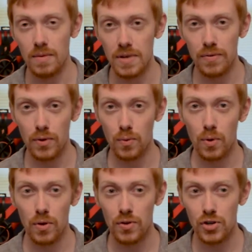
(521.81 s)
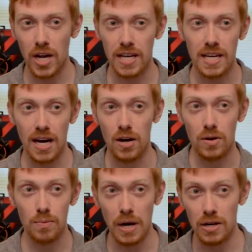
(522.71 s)
Definitely worth checking
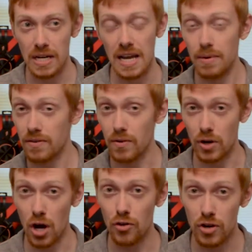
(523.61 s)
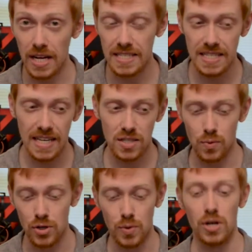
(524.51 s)
out Beyerdynamic for their other headsets,
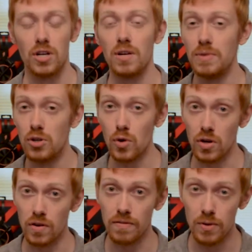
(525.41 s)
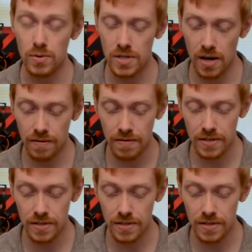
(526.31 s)
which we are going to be doing reviews of.